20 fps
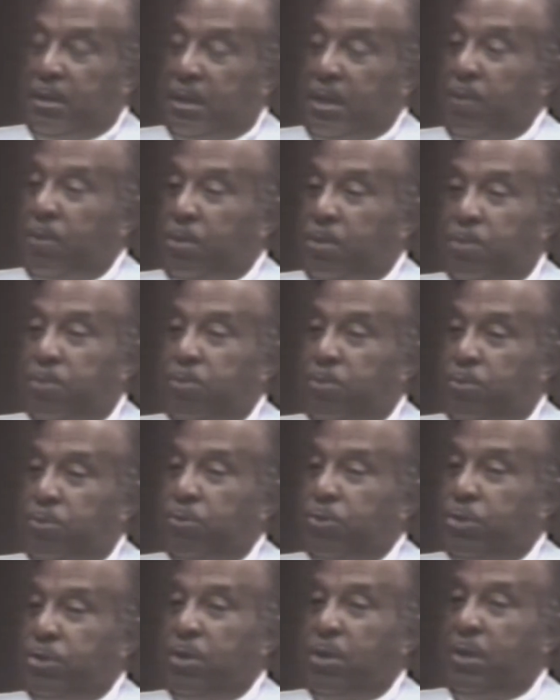They were
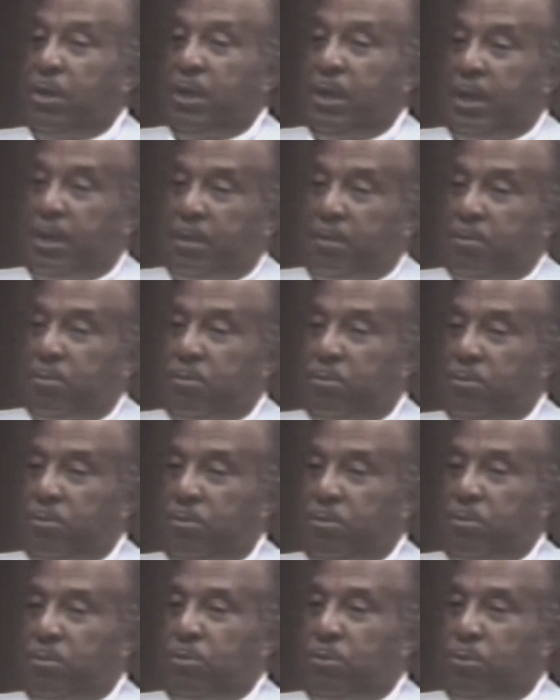certainly
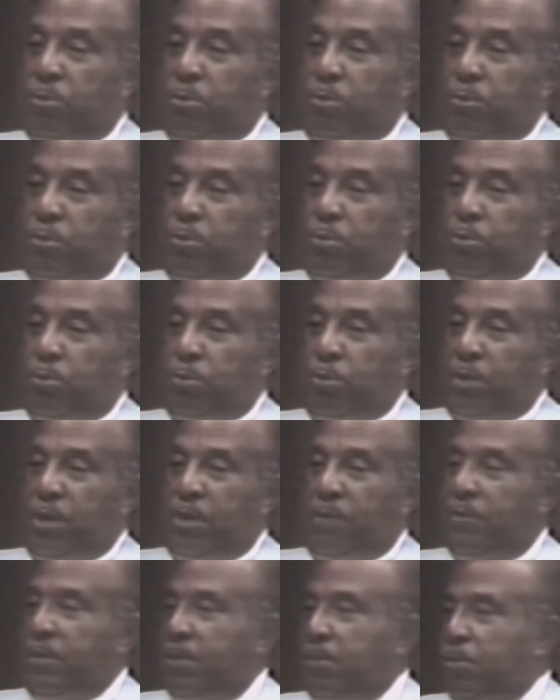
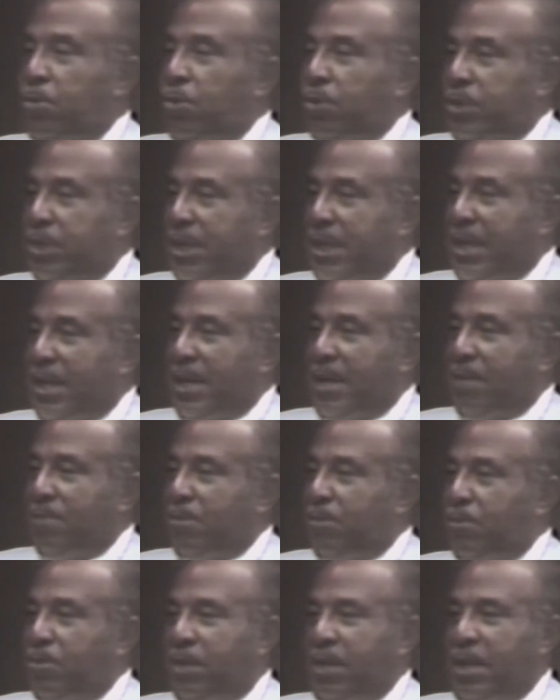giving him more time
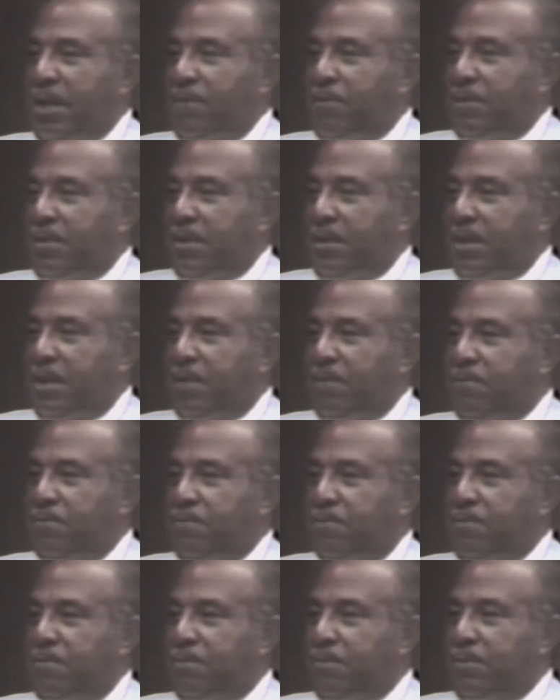or whatever if
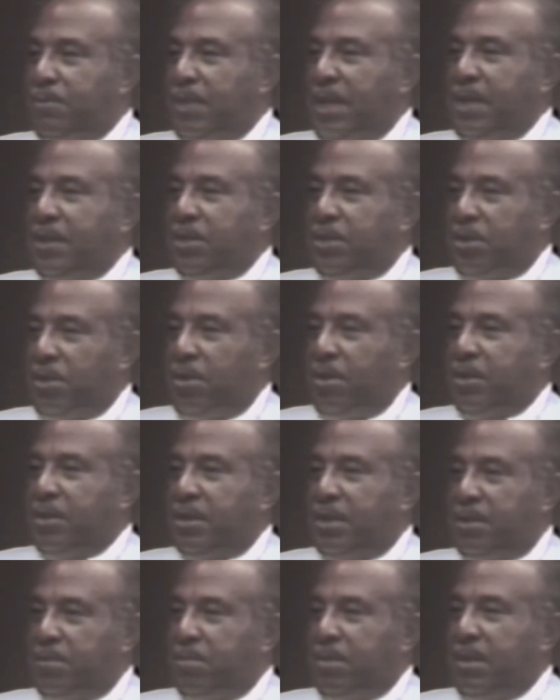that
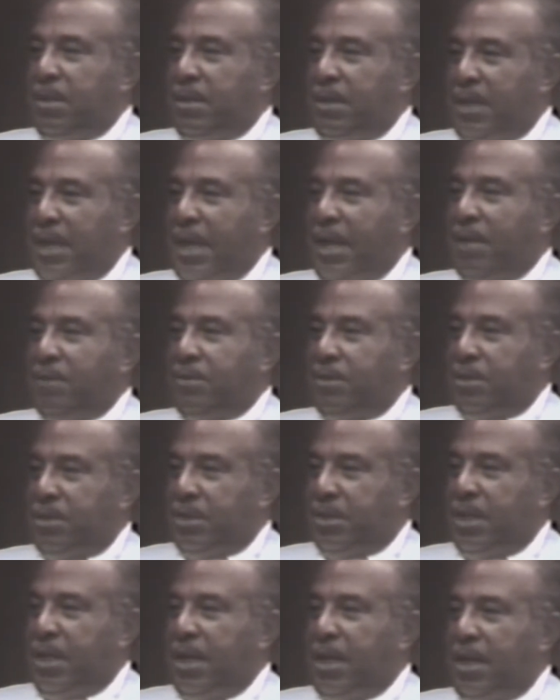charge had been allowed to
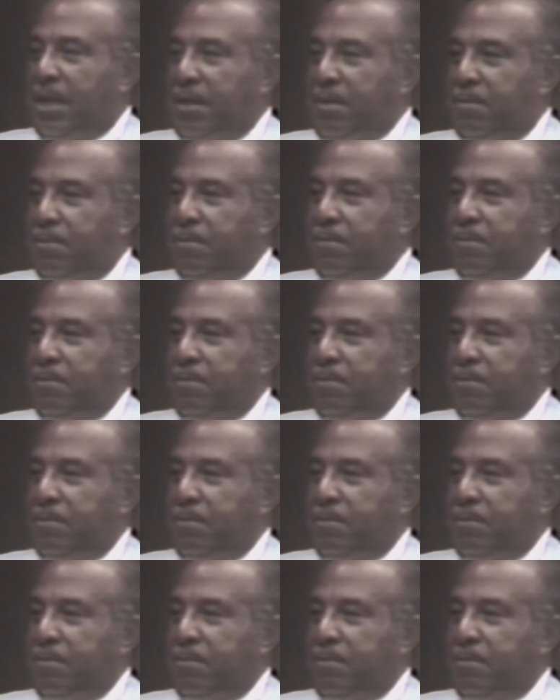stand.